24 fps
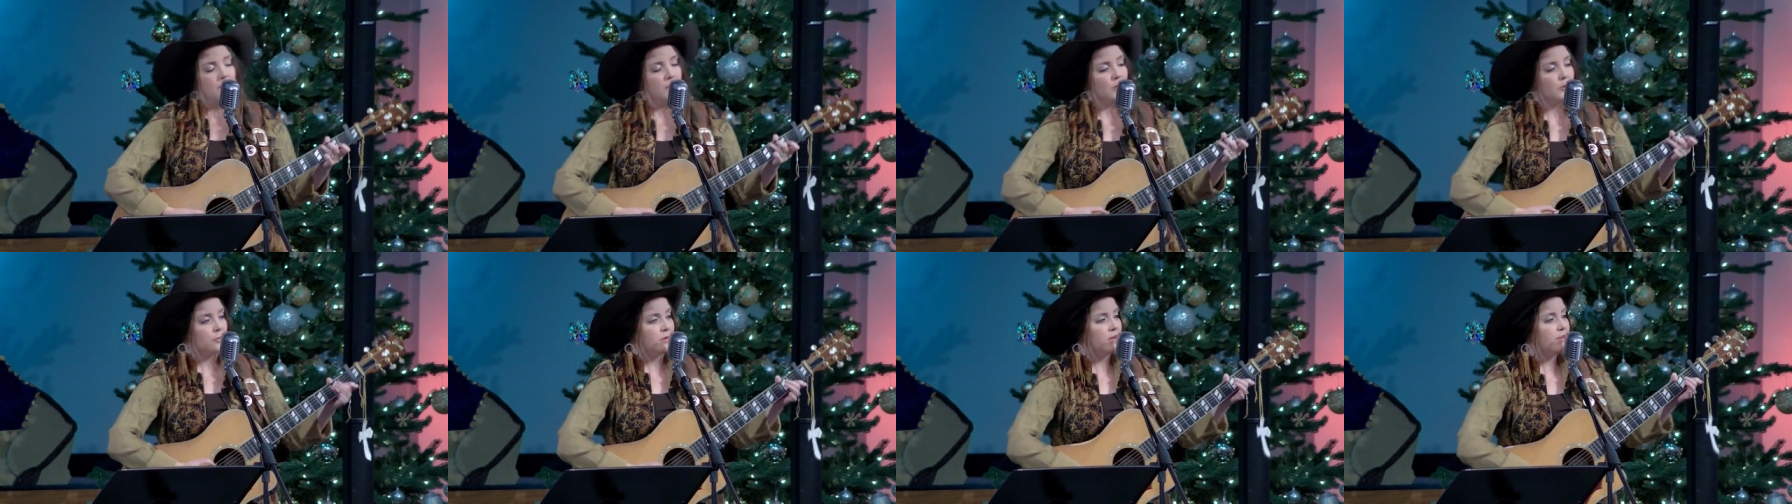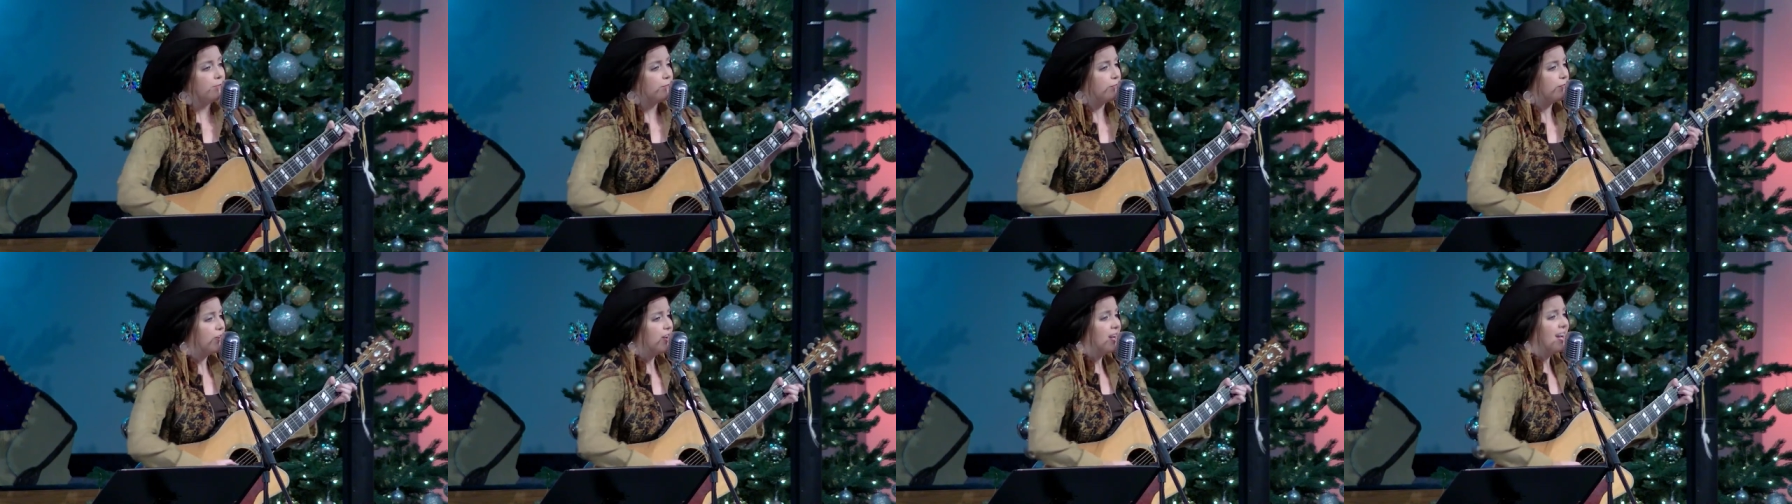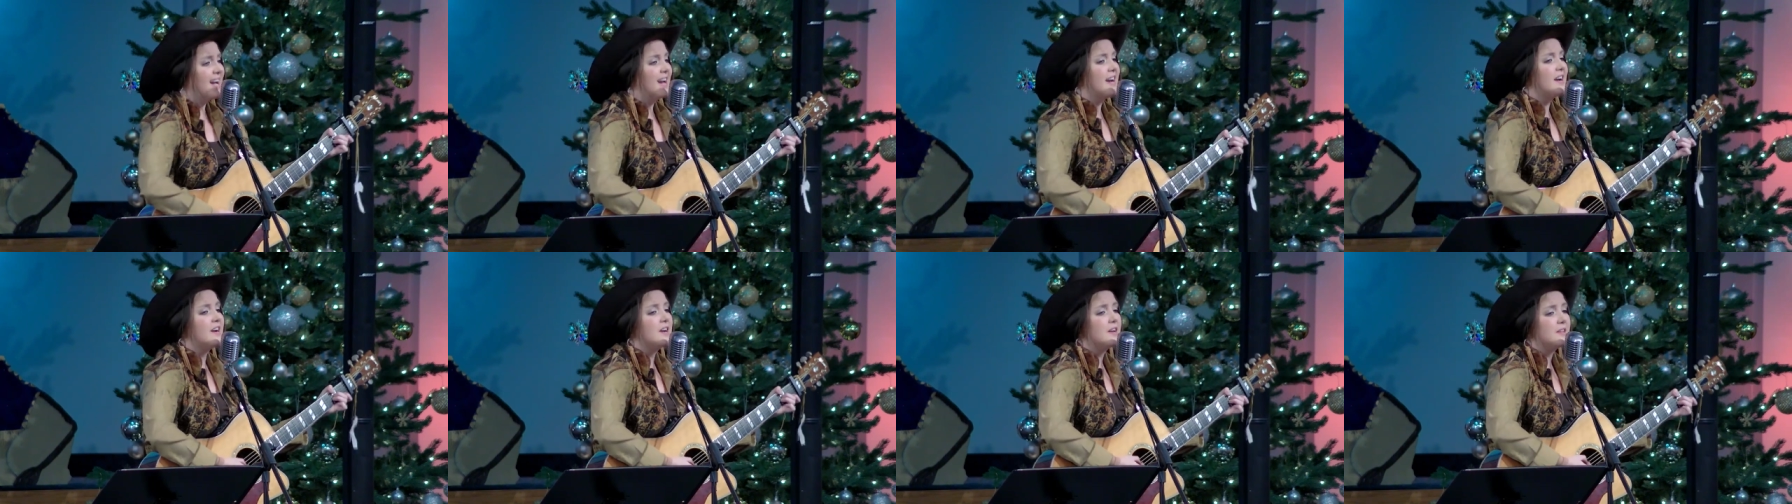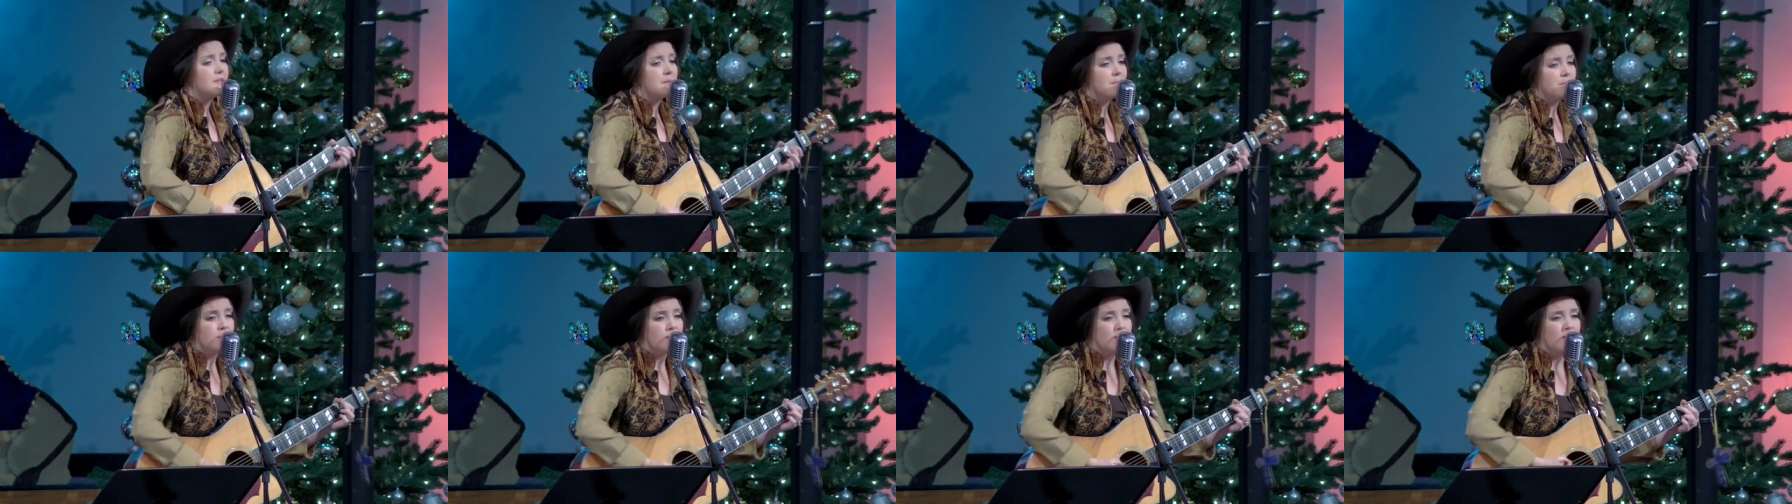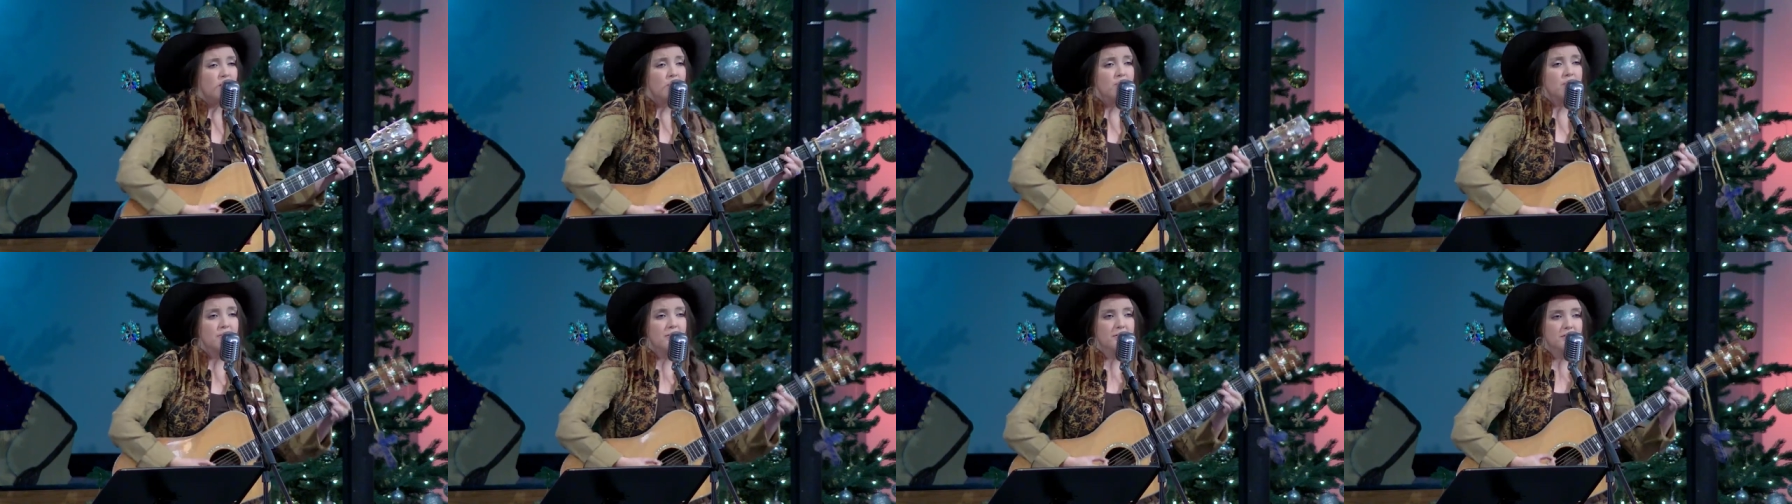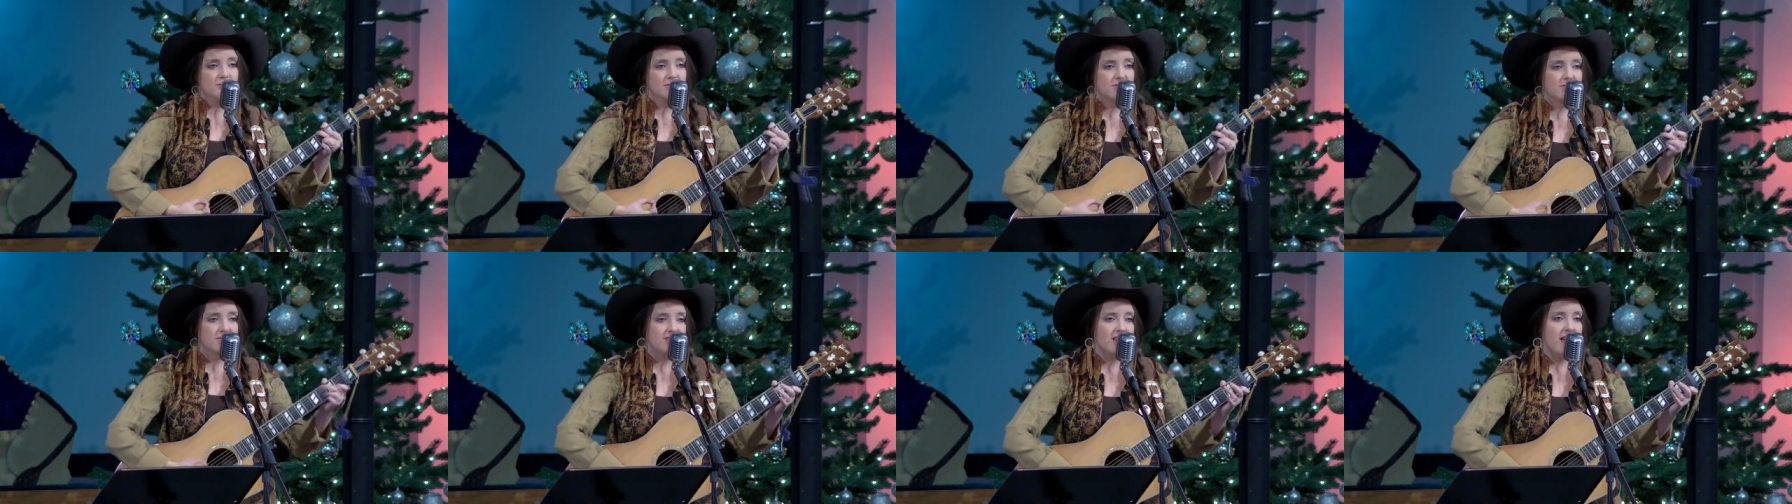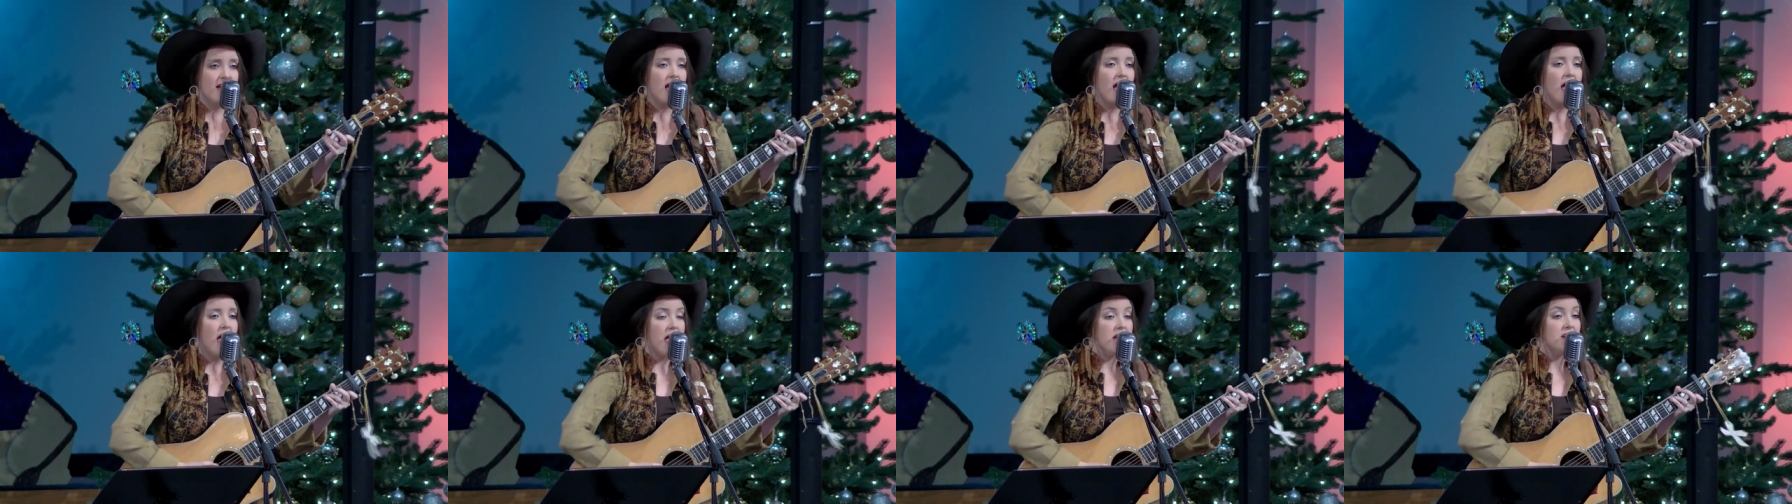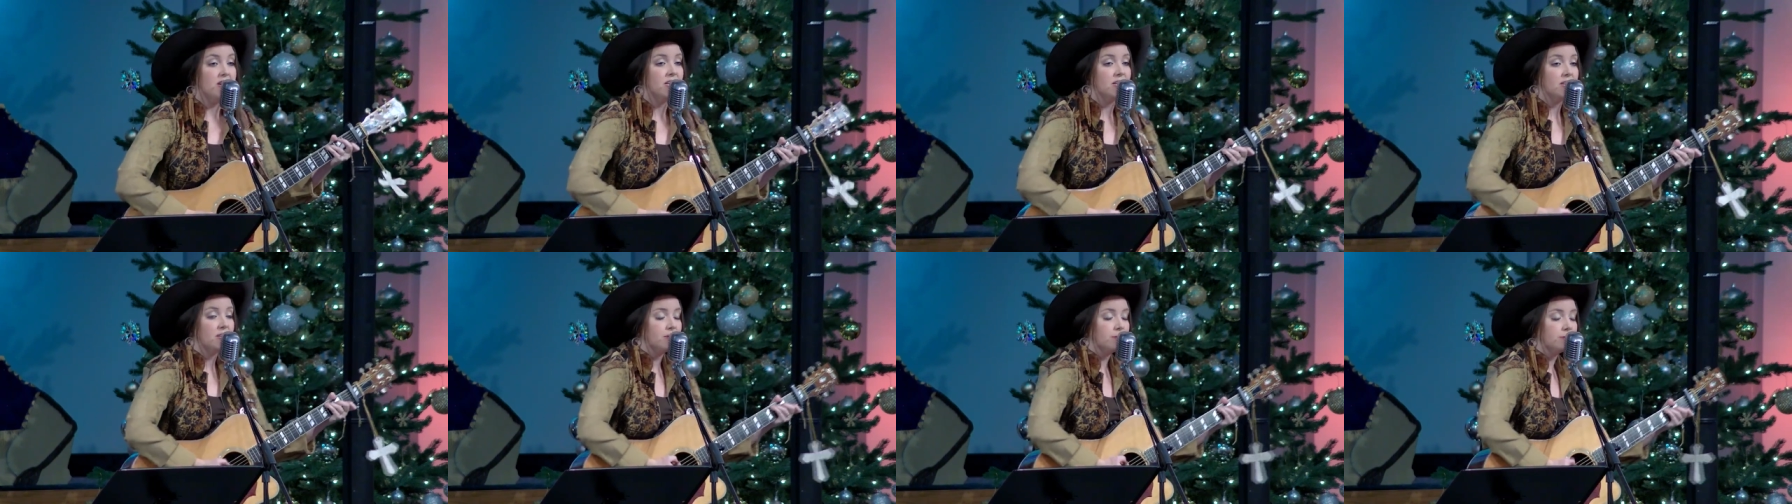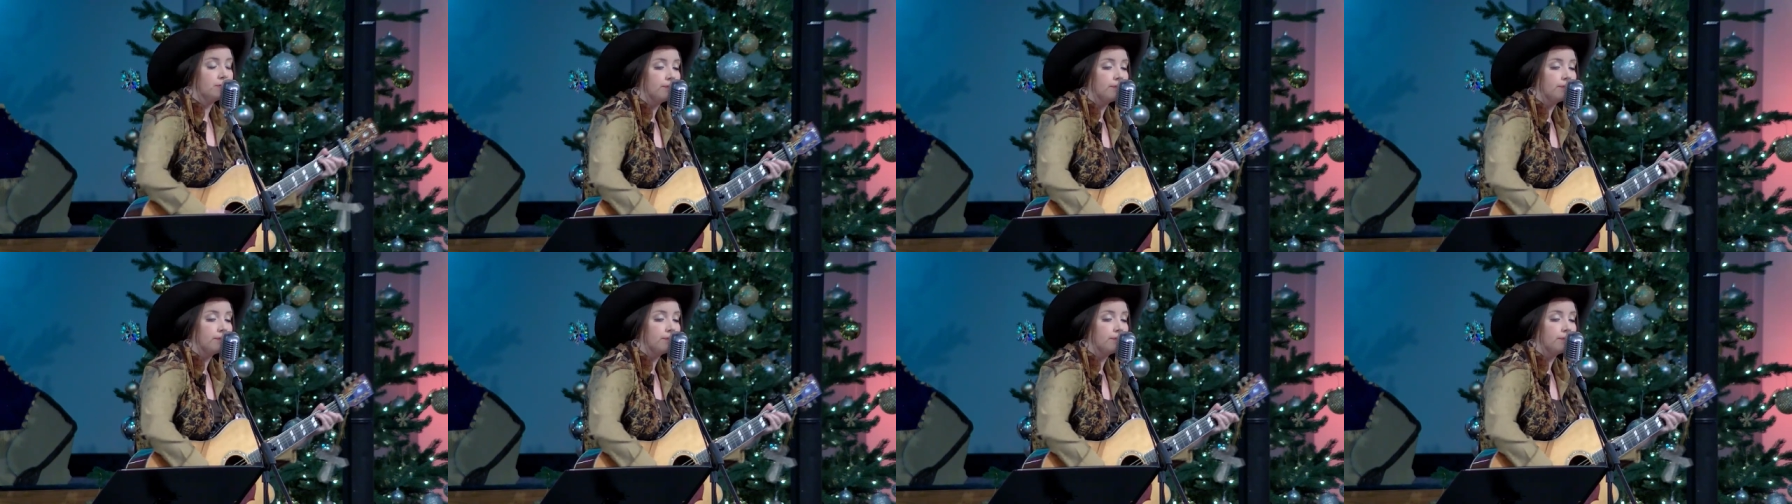but we feared them both the same.